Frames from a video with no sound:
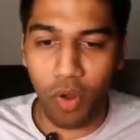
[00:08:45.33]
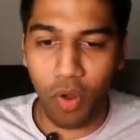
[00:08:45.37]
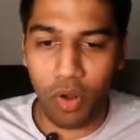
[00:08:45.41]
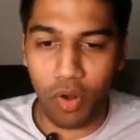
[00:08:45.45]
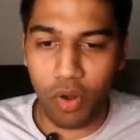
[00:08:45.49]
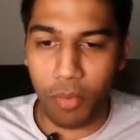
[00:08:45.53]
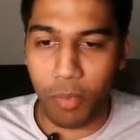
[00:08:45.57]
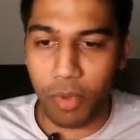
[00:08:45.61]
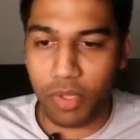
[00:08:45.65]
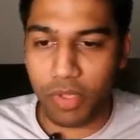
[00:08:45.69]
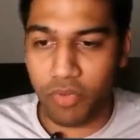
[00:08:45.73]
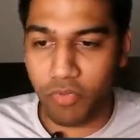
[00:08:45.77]
know
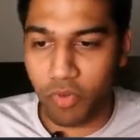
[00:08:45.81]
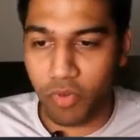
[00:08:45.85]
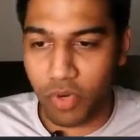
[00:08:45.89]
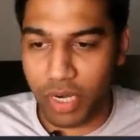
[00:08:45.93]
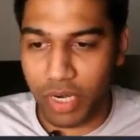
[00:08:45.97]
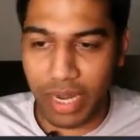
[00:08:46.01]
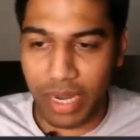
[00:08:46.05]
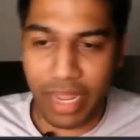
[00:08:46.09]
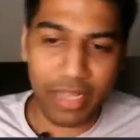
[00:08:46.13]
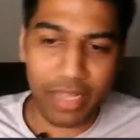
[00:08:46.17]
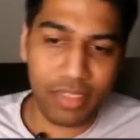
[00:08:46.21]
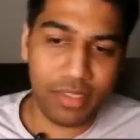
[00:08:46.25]
about the footer
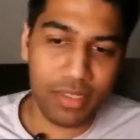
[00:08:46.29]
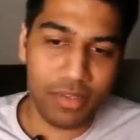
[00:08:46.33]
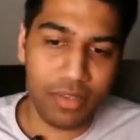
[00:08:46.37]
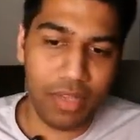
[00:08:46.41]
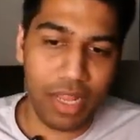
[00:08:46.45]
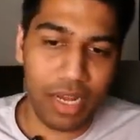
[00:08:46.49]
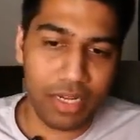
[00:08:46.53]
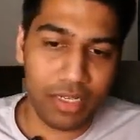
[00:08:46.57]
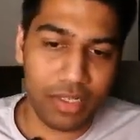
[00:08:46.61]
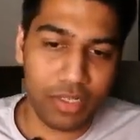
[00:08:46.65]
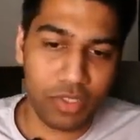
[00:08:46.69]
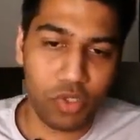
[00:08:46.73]
text that
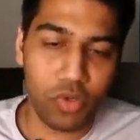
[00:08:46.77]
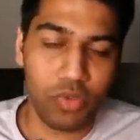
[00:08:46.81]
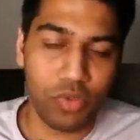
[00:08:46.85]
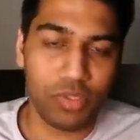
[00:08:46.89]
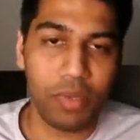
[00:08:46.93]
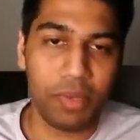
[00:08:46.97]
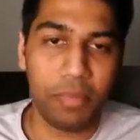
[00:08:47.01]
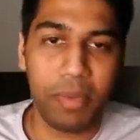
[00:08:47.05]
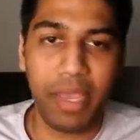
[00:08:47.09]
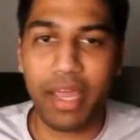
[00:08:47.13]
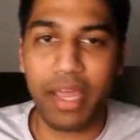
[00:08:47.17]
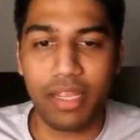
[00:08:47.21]
shows up
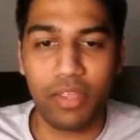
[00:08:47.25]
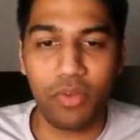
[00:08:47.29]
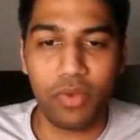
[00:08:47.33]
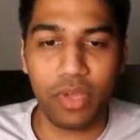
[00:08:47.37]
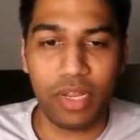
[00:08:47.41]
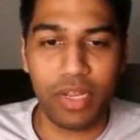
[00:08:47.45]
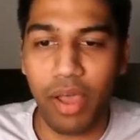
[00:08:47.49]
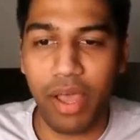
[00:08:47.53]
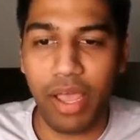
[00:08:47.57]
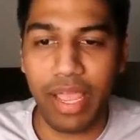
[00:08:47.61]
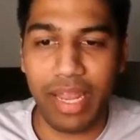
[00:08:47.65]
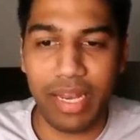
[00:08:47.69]
here. You can
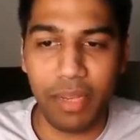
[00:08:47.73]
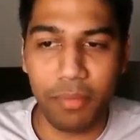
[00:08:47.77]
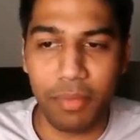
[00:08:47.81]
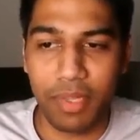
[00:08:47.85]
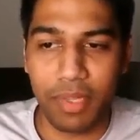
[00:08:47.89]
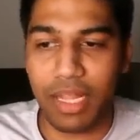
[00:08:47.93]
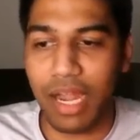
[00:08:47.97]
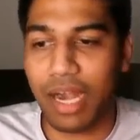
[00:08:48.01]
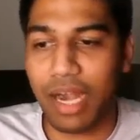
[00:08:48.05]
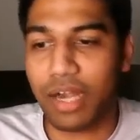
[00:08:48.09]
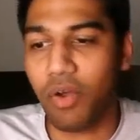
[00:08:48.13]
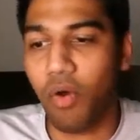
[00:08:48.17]
enable
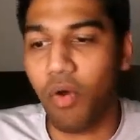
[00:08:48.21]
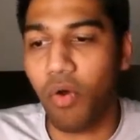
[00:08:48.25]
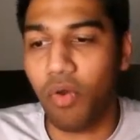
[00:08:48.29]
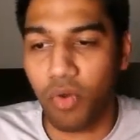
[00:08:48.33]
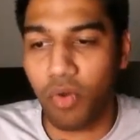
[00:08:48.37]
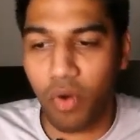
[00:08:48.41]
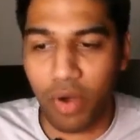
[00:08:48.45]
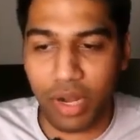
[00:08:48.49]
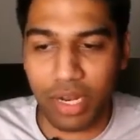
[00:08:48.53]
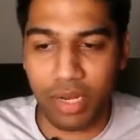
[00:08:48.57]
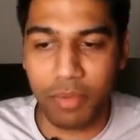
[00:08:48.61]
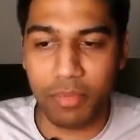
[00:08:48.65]
that or
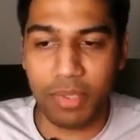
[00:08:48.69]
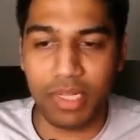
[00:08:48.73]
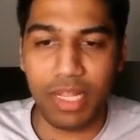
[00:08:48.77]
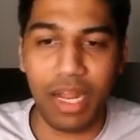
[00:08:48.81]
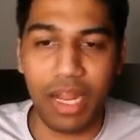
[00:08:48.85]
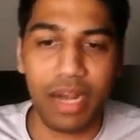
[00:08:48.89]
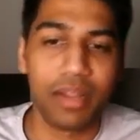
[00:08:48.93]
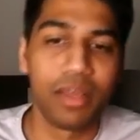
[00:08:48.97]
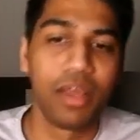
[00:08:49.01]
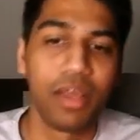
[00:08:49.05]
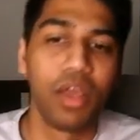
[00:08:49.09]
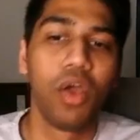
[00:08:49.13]
not enable that.
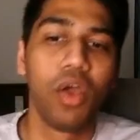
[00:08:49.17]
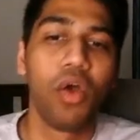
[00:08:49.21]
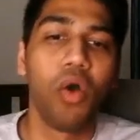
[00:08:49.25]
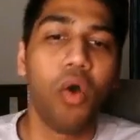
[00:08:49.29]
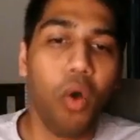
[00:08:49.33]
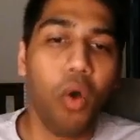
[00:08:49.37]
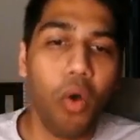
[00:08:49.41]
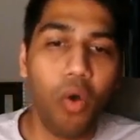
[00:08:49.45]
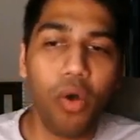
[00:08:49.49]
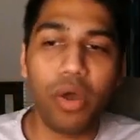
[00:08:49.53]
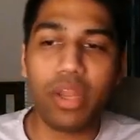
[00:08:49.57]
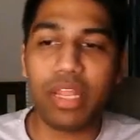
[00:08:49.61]

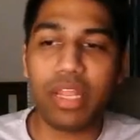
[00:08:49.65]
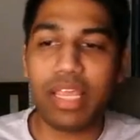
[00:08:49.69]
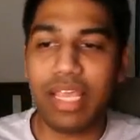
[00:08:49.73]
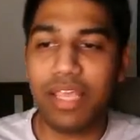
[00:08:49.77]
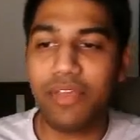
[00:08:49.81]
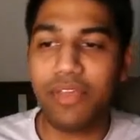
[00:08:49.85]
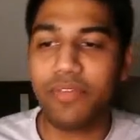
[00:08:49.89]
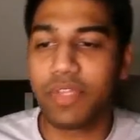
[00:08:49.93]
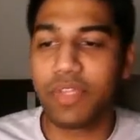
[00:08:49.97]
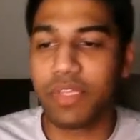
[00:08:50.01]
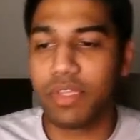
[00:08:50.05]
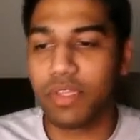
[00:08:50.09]
Or
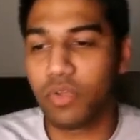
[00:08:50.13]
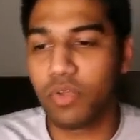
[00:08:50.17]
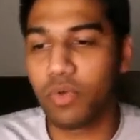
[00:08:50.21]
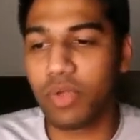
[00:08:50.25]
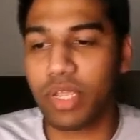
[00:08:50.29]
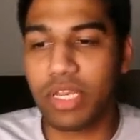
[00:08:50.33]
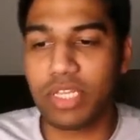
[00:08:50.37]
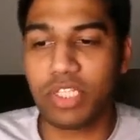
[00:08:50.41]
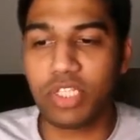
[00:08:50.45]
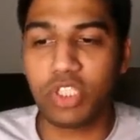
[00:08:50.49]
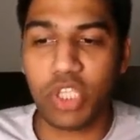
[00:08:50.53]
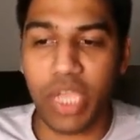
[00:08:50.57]
even you
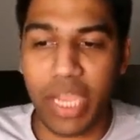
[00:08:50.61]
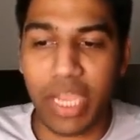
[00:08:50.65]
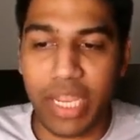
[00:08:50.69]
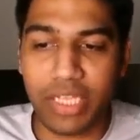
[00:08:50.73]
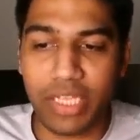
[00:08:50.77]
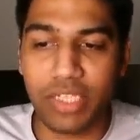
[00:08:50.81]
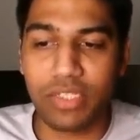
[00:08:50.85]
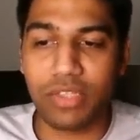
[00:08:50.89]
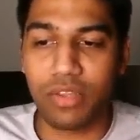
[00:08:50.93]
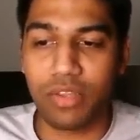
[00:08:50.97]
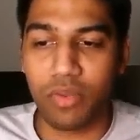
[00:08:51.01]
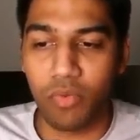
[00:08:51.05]
can change
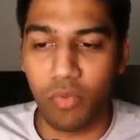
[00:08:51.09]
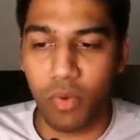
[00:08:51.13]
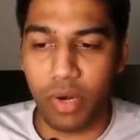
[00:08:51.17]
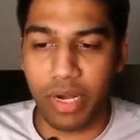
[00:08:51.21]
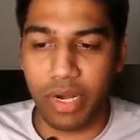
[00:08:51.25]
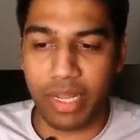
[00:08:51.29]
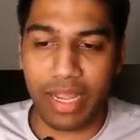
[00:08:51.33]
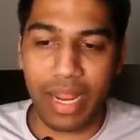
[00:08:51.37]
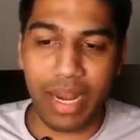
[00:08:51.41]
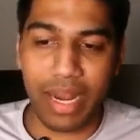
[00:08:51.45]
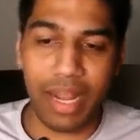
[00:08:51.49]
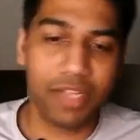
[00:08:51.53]
the wording,
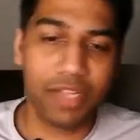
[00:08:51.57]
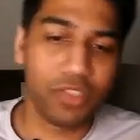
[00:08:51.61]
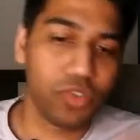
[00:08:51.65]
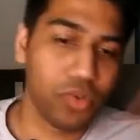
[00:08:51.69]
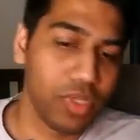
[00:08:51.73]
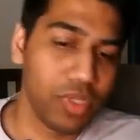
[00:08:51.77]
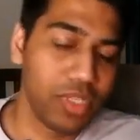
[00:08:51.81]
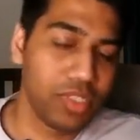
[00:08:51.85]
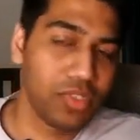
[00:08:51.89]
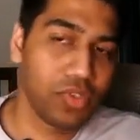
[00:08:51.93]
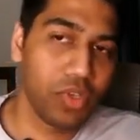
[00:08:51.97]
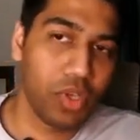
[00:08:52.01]
and I'll show
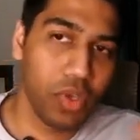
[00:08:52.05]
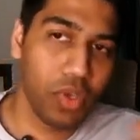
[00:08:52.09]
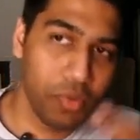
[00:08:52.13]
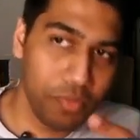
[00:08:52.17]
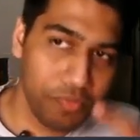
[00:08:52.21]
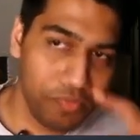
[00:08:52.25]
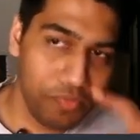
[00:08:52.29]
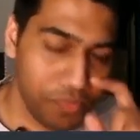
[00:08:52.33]
this to you.